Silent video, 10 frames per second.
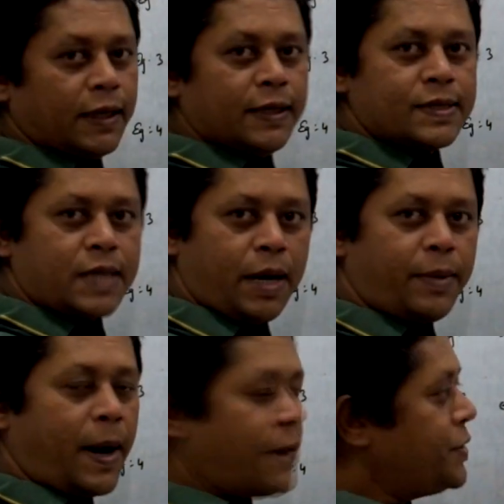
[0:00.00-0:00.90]
are in the same
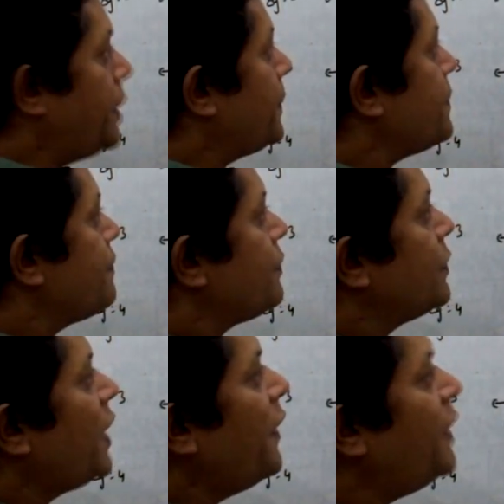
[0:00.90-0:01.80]
direction,
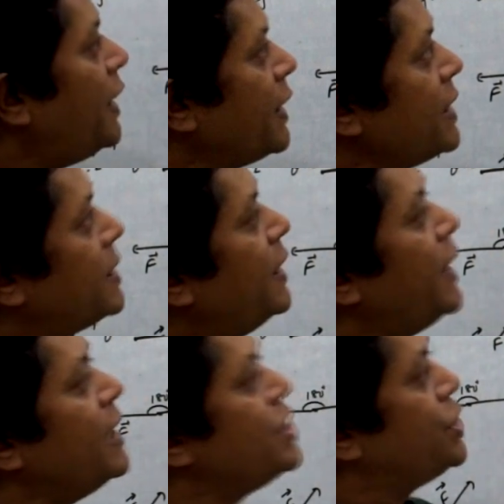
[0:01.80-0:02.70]
in that case
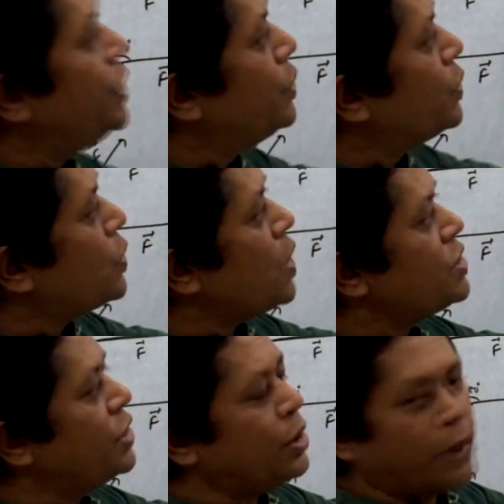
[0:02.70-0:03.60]
theta is 0,
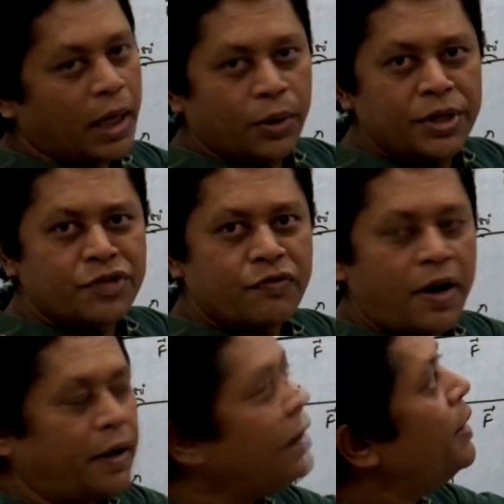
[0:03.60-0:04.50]
cos 0 value is
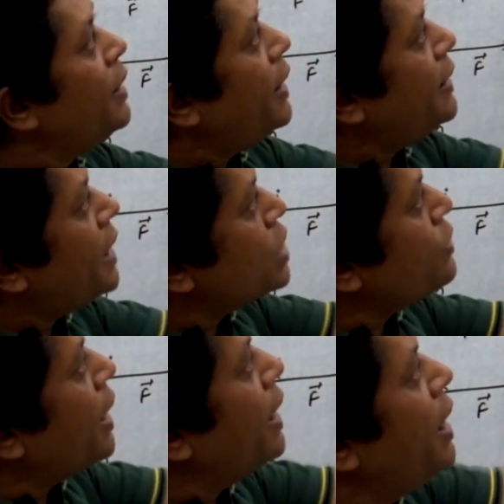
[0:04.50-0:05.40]
1. And that's
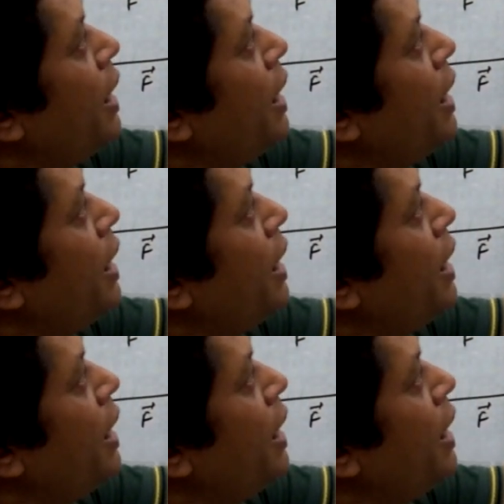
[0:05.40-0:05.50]
why